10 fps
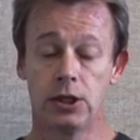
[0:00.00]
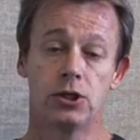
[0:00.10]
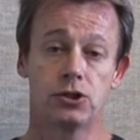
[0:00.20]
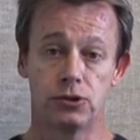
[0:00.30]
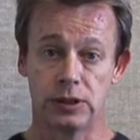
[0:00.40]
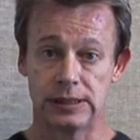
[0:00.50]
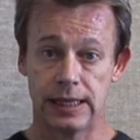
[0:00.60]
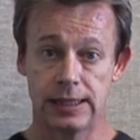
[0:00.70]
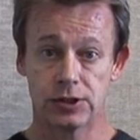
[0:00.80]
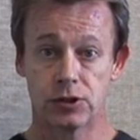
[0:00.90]
Student
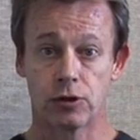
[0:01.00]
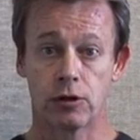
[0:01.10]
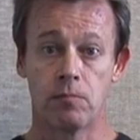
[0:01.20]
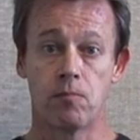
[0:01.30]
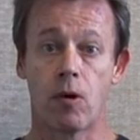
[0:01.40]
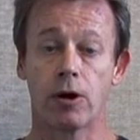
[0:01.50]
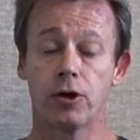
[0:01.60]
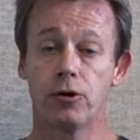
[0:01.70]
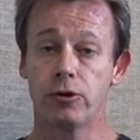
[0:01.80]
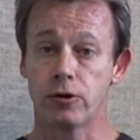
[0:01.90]
takes their
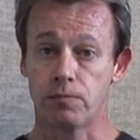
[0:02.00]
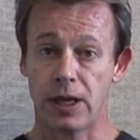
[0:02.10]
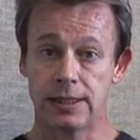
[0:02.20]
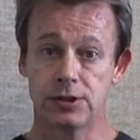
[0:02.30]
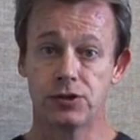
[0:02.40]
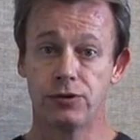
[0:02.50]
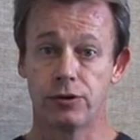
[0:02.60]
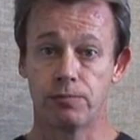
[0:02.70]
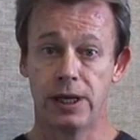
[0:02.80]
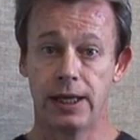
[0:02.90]
marker, their pencil,
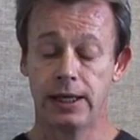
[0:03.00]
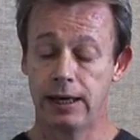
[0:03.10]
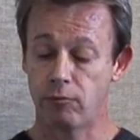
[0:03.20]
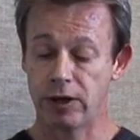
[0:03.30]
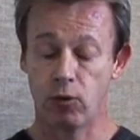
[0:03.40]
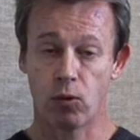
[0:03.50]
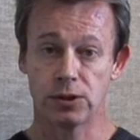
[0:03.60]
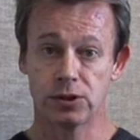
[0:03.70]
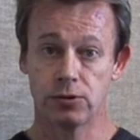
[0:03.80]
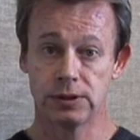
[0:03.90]
their pen, and
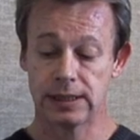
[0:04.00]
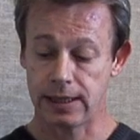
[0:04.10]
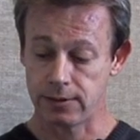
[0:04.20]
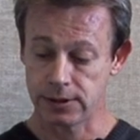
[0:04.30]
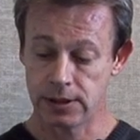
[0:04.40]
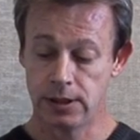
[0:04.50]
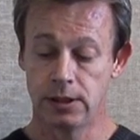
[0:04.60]
records those sounds.